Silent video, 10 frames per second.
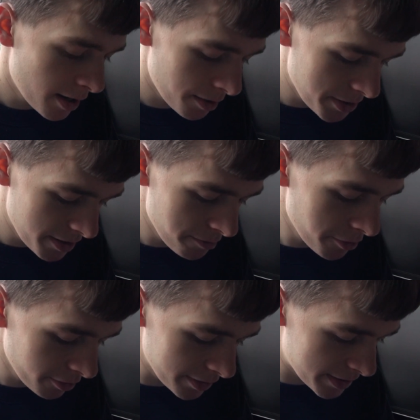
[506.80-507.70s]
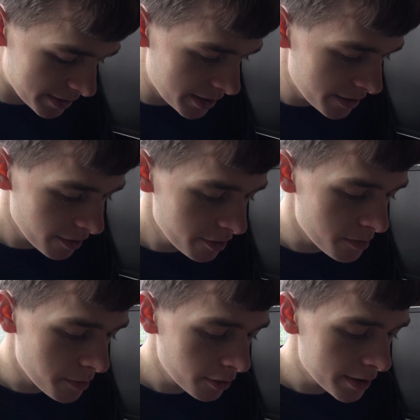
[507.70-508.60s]
I mean, the more I see though, the
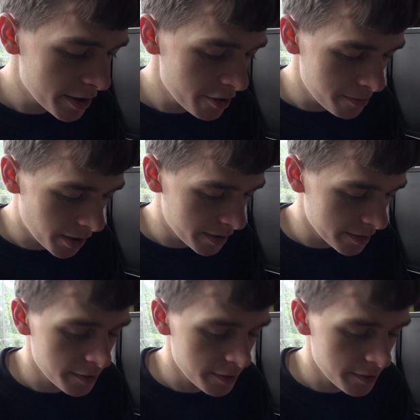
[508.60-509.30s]
more I don't mind